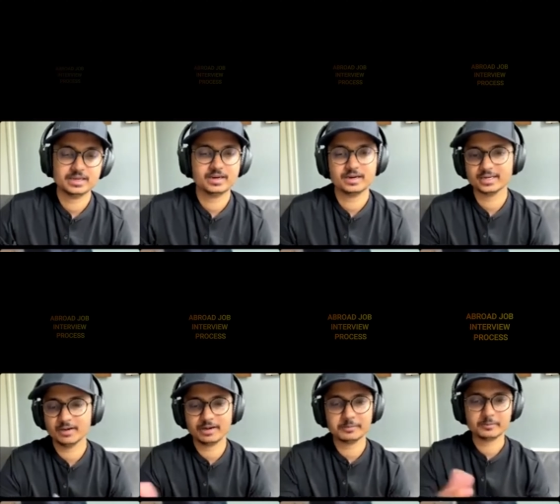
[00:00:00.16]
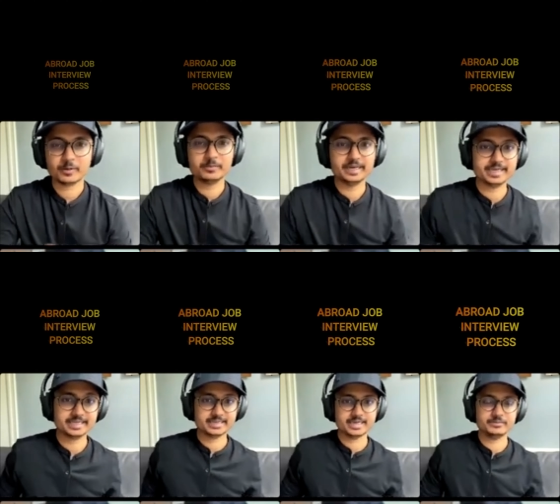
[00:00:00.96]
now I would probably
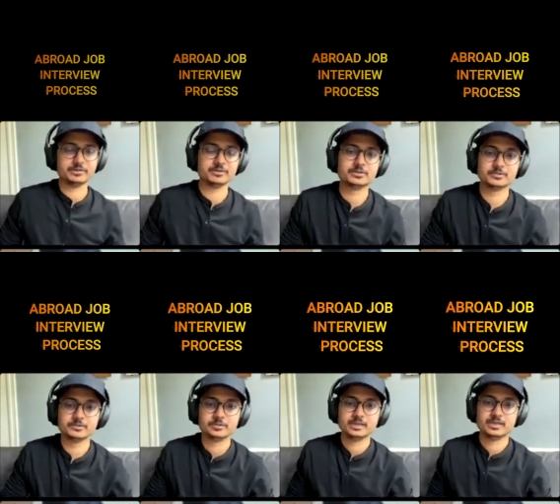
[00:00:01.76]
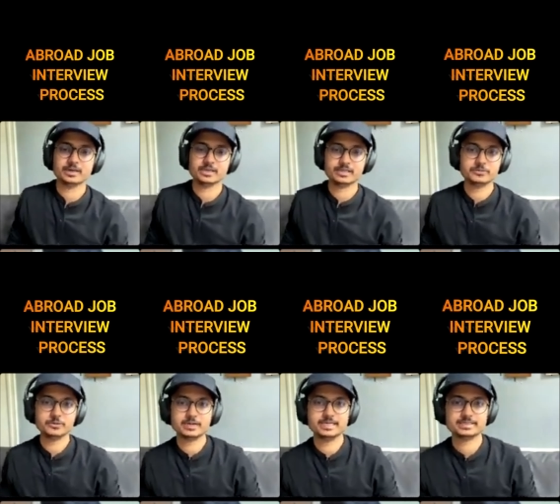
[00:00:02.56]
take the time, to give
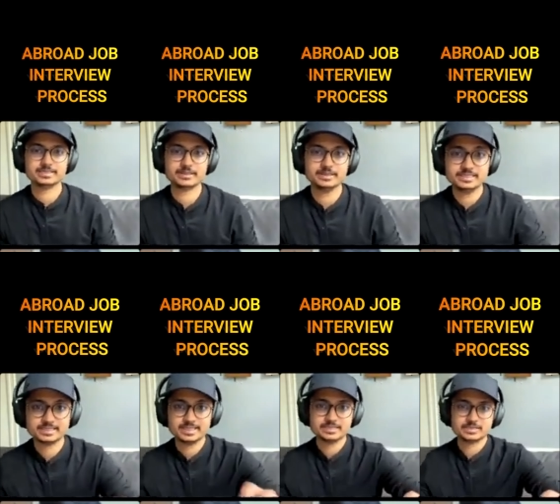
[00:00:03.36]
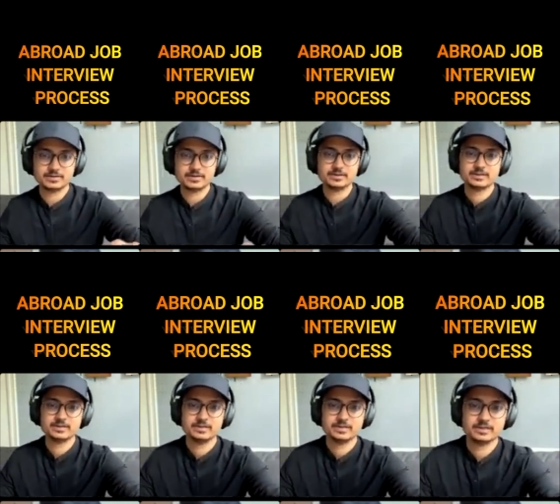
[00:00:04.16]
you guys some insights on,
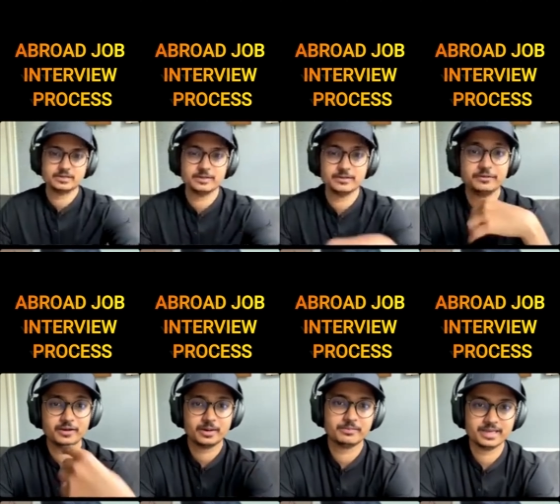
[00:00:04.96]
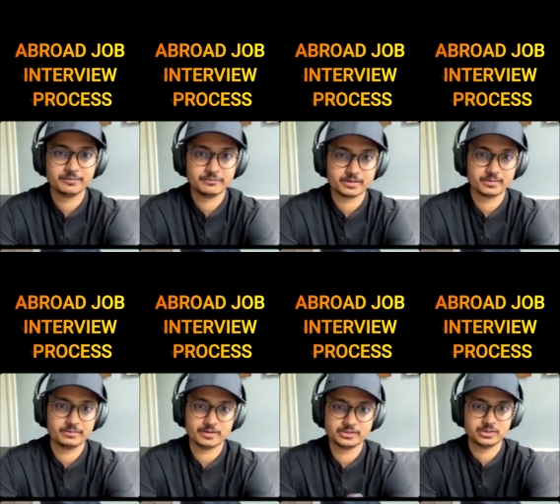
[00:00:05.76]
if you're applying for
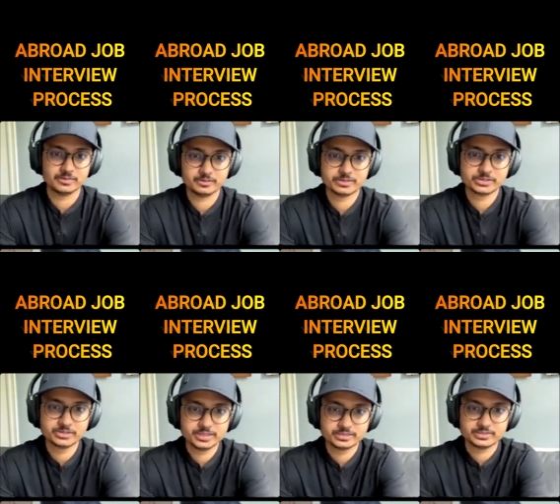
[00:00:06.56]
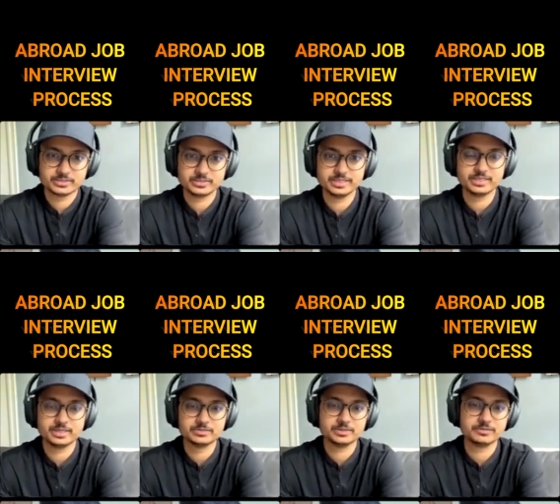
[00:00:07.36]
abroad job opportunities, in
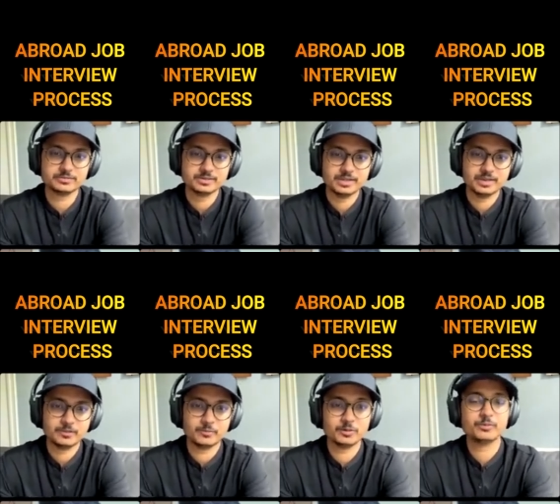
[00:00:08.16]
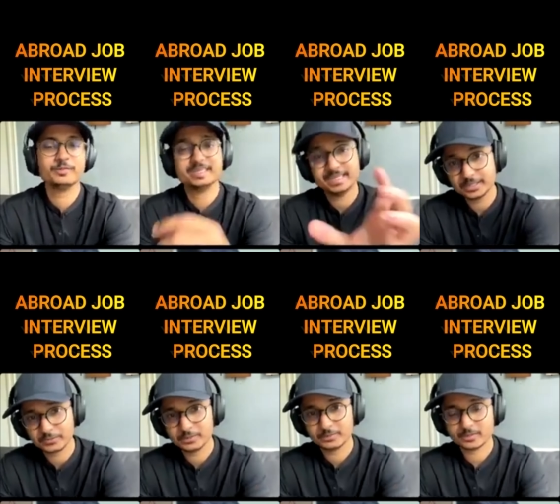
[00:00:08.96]
terms of what would be the
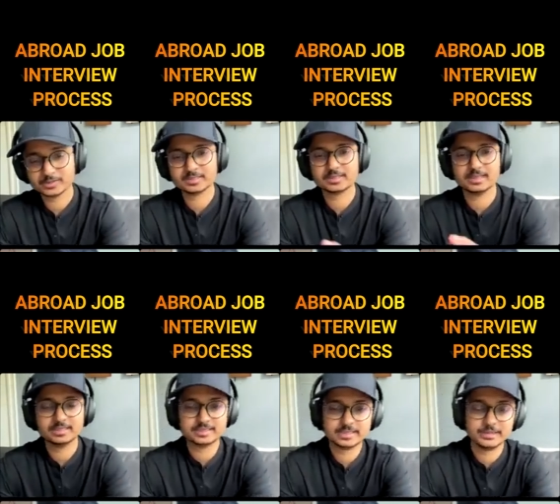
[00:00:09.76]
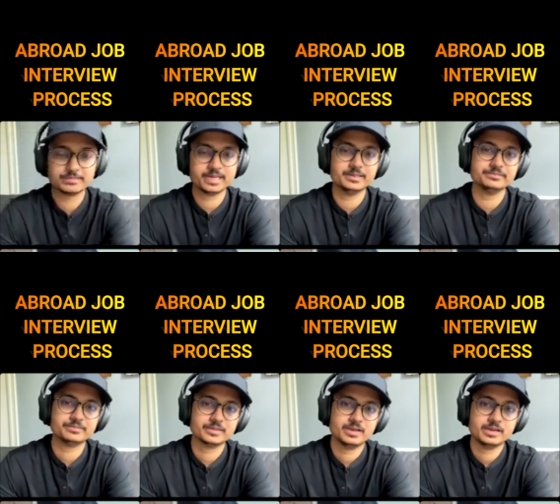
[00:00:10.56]
interview process, and at the same time,
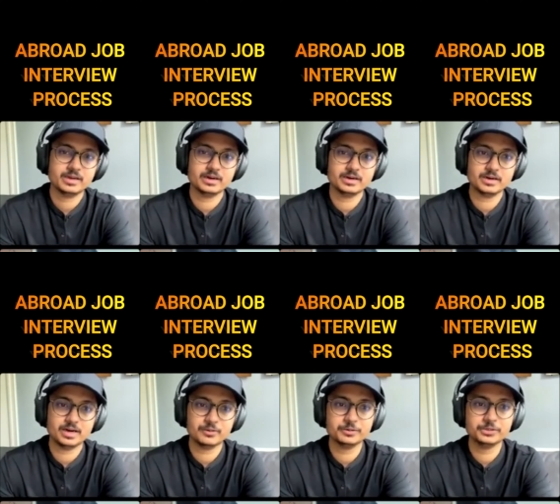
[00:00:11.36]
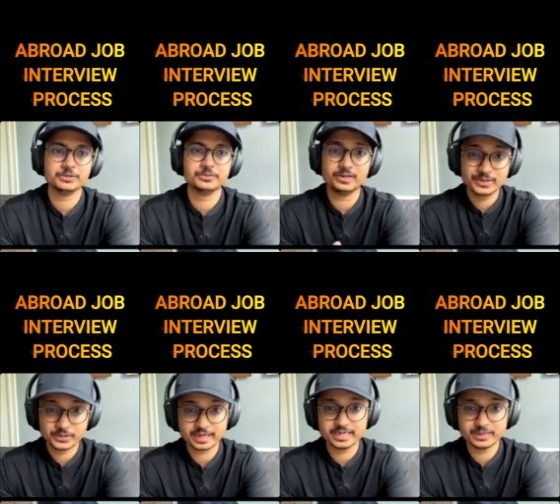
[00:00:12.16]
how would you build
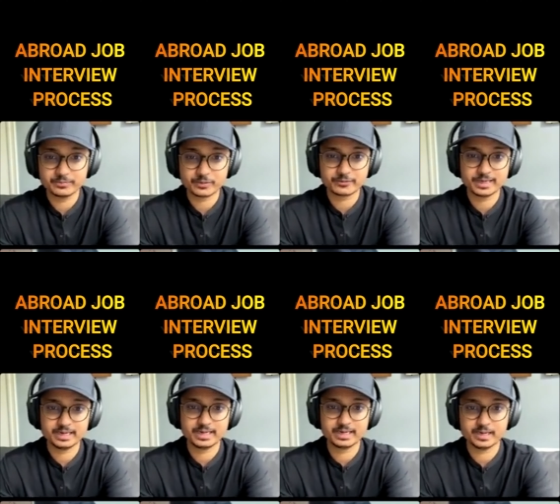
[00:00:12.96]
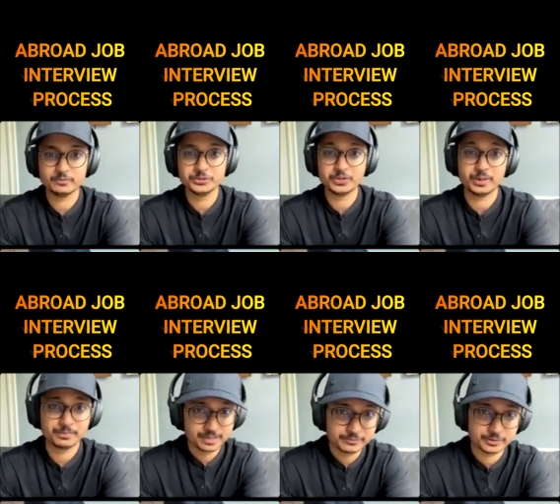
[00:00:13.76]
your LinkedIn profile and how would you
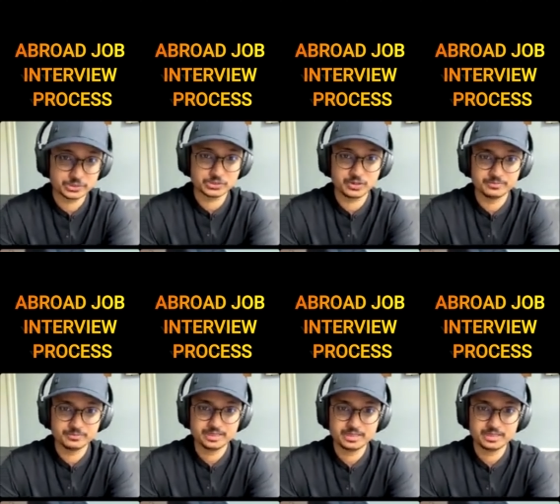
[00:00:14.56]
apply for a job,